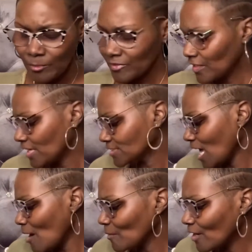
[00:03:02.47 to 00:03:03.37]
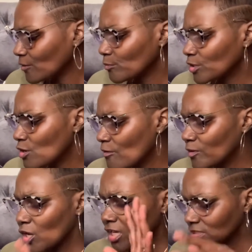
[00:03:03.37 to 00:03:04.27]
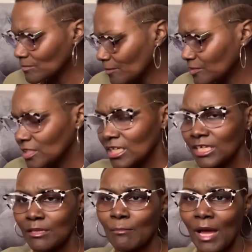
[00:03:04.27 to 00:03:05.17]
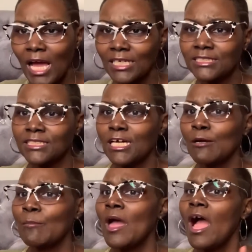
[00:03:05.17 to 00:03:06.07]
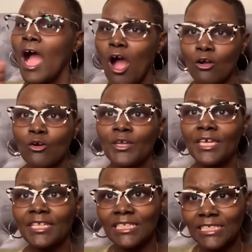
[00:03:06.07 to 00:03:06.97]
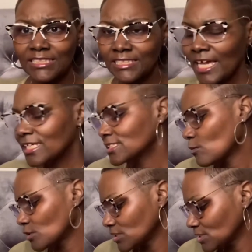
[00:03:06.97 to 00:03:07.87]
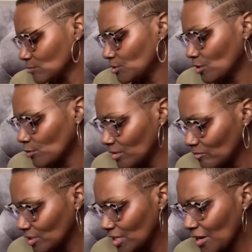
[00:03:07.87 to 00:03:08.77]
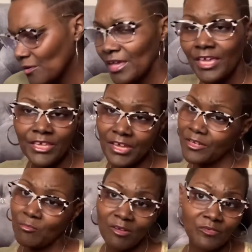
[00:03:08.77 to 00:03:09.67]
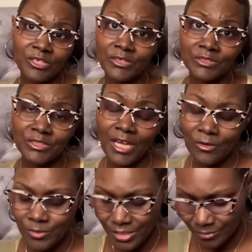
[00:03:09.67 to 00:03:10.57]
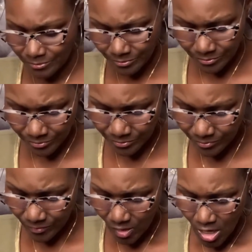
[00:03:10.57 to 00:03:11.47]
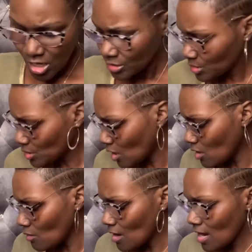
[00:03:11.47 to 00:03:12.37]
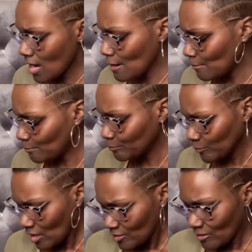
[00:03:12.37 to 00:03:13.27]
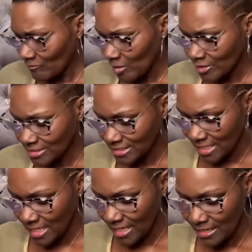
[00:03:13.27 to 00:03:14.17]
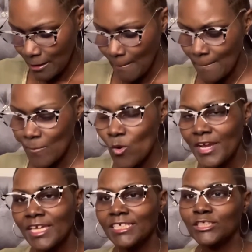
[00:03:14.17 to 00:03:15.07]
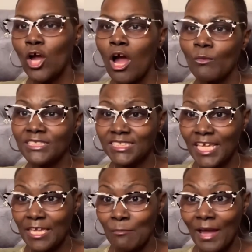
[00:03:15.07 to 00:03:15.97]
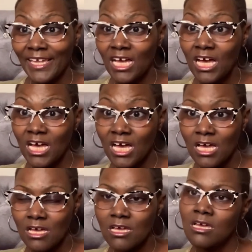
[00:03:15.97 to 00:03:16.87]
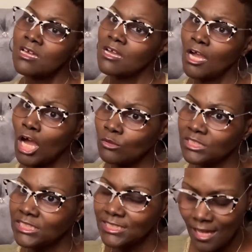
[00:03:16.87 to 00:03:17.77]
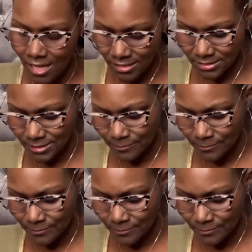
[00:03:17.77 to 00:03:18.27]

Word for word: things i'm not going to really go over the cost of everything in the box um, i'll go ahead and list that because i want this to be a quick video and y'all know my videos are not quick so um, the first thing morgan is always taking my ugg cozy socks